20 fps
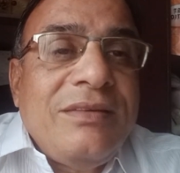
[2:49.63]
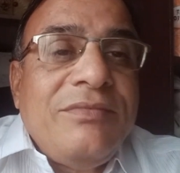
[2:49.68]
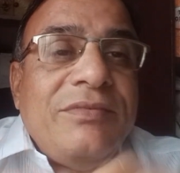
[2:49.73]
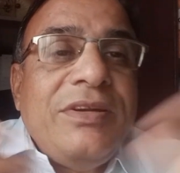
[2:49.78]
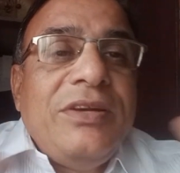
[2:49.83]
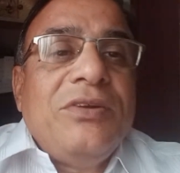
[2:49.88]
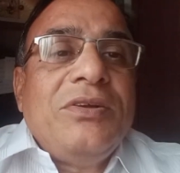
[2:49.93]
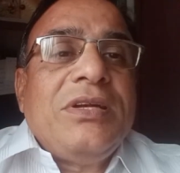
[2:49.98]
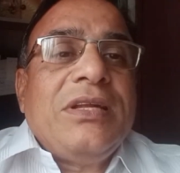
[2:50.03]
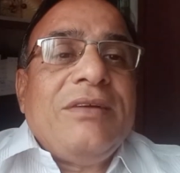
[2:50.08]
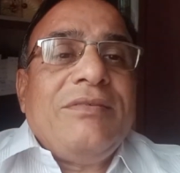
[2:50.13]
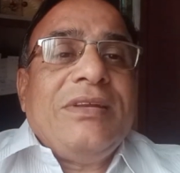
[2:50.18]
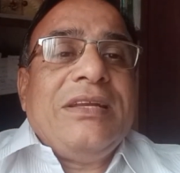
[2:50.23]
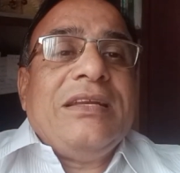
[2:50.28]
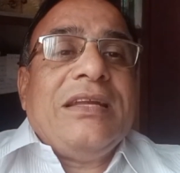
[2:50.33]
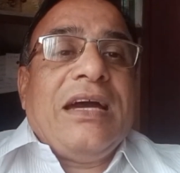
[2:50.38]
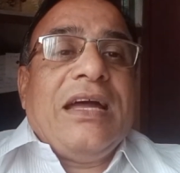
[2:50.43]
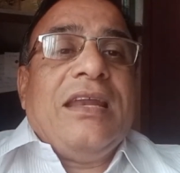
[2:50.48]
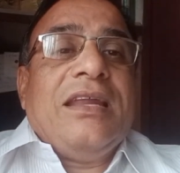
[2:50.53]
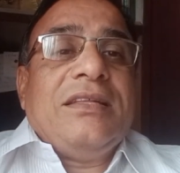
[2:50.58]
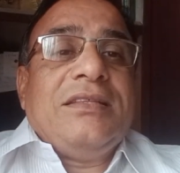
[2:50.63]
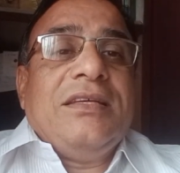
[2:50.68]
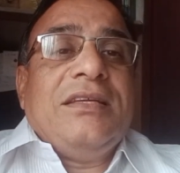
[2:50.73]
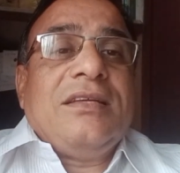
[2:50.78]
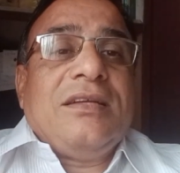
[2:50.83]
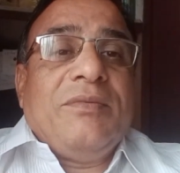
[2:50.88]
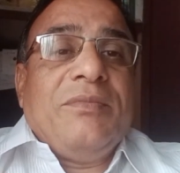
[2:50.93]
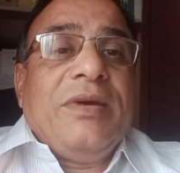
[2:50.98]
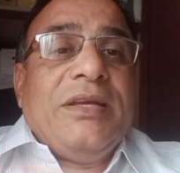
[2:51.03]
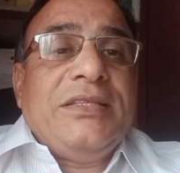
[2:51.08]
We don't have an Aladdin
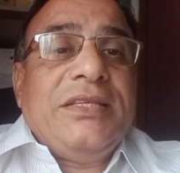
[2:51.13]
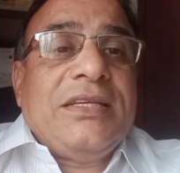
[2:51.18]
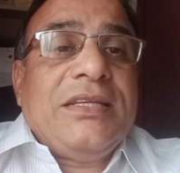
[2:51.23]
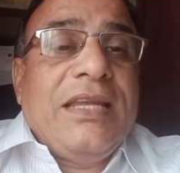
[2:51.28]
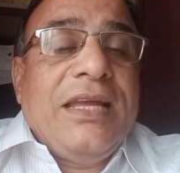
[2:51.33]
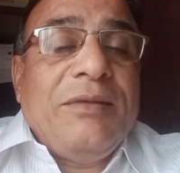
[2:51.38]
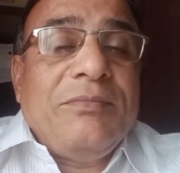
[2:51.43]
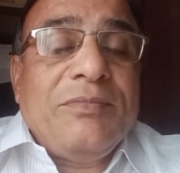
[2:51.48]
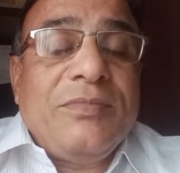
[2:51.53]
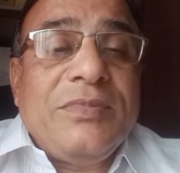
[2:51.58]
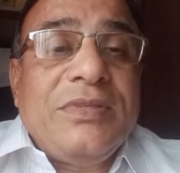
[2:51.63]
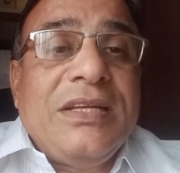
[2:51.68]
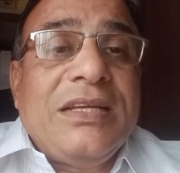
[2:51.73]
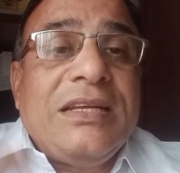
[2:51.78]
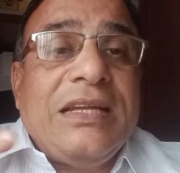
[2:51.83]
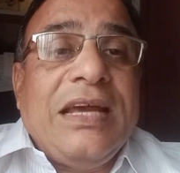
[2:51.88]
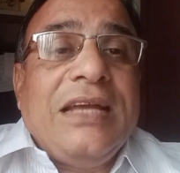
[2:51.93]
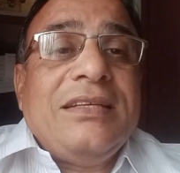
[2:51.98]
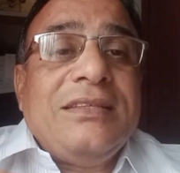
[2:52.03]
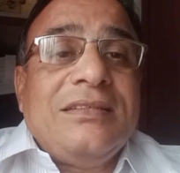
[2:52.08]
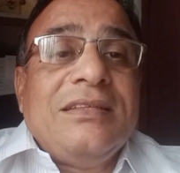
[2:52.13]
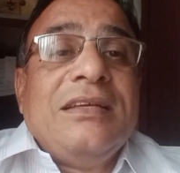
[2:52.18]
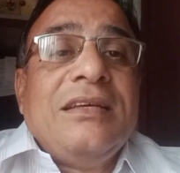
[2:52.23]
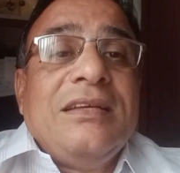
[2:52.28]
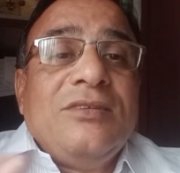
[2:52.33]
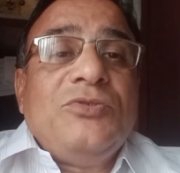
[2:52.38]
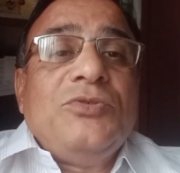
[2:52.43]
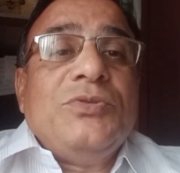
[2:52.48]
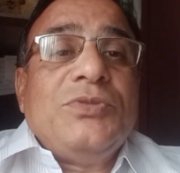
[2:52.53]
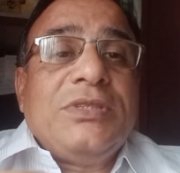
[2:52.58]
ka magic lamp that
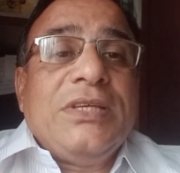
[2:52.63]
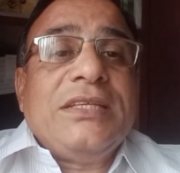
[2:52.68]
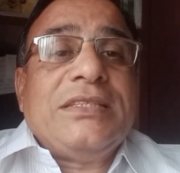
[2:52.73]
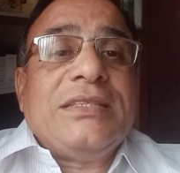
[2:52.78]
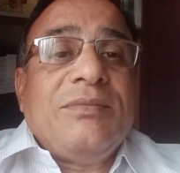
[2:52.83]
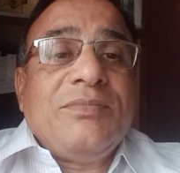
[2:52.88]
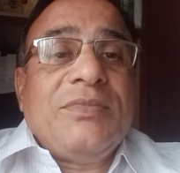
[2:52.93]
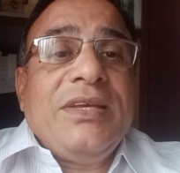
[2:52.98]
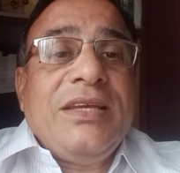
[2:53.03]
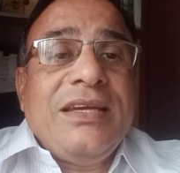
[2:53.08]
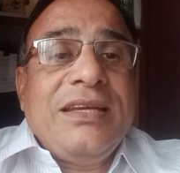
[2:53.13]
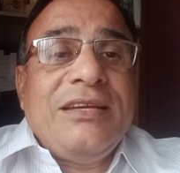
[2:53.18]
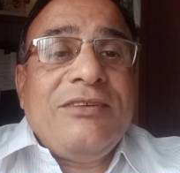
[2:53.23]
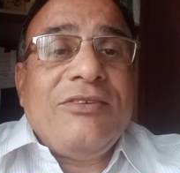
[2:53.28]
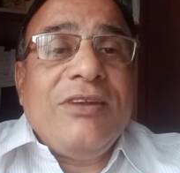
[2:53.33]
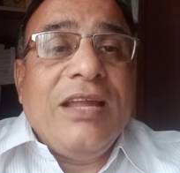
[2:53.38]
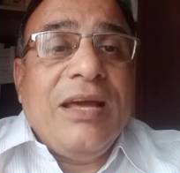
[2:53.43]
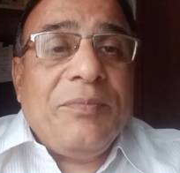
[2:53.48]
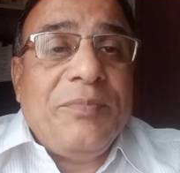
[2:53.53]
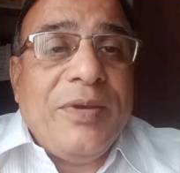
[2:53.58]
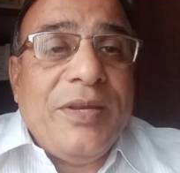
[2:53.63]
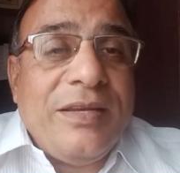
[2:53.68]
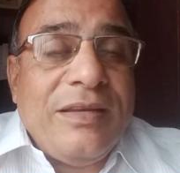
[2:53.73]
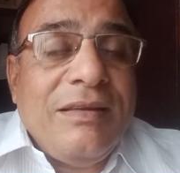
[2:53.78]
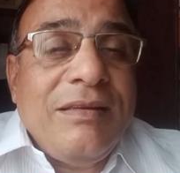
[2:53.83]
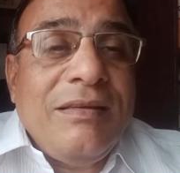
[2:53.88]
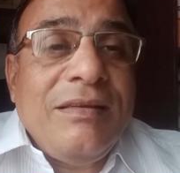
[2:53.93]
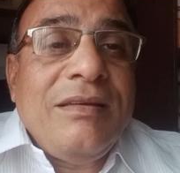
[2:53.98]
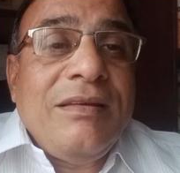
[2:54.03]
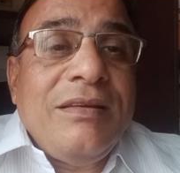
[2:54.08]
you say something and it will happen.
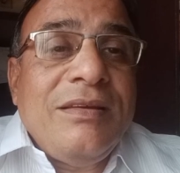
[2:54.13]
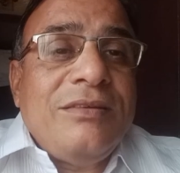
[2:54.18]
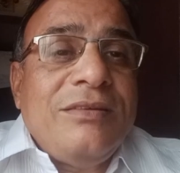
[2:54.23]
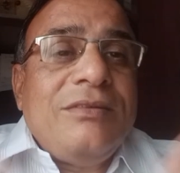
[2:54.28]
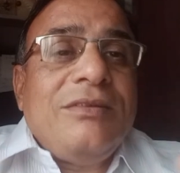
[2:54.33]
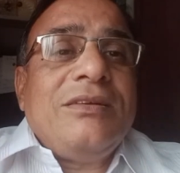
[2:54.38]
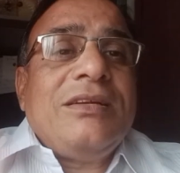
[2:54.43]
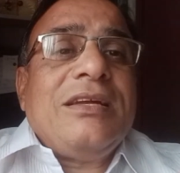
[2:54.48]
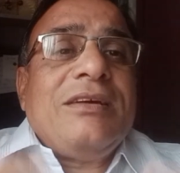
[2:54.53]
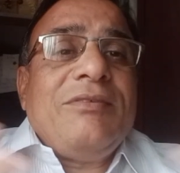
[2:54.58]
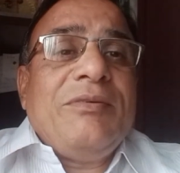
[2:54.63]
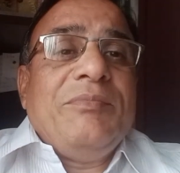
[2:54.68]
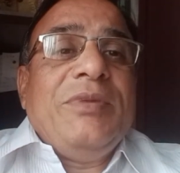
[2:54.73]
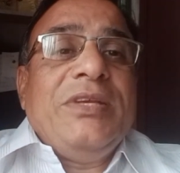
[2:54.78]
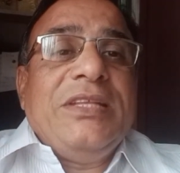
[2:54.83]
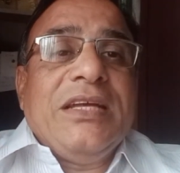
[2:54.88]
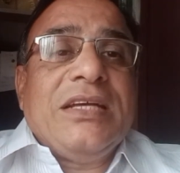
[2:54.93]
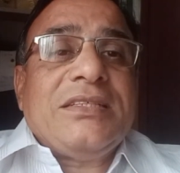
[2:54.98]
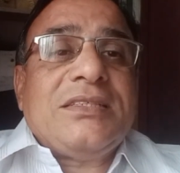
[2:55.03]
We don't have a Midas